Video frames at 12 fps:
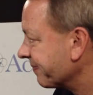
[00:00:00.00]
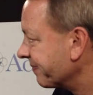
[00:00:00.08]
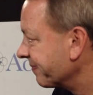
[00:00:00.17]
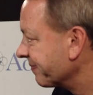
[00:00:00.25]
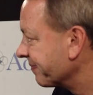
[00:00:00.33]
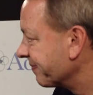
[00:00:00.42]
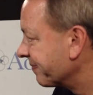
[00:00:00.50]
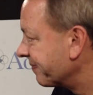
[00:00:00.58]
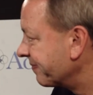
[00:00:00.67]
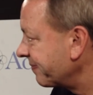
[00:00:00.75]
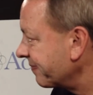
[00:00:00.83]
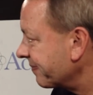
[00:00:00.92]

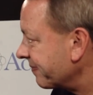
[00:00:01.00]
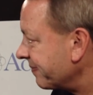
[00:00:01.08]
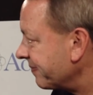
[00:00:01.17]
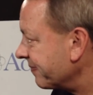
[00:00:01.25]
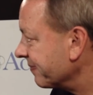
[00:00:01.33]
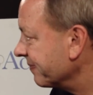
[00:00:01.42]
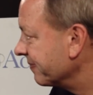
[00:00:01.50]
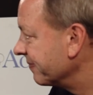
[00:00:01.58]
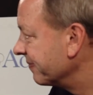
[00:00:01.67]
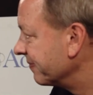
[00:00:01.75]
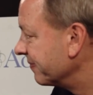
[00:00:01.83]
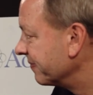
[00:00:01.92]

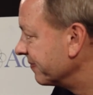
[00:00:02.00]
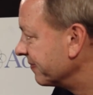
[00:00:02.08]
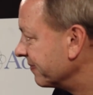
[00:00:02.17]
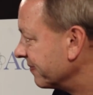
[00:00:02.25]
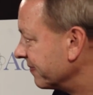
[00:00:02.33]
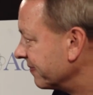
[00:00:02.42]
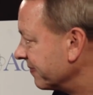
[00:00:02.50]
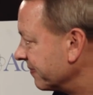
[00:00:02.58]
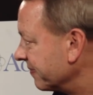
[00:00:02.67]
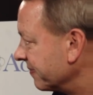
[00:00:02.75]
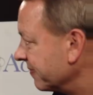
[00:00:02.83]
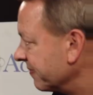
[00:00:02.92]

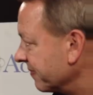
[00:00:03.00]
(silent)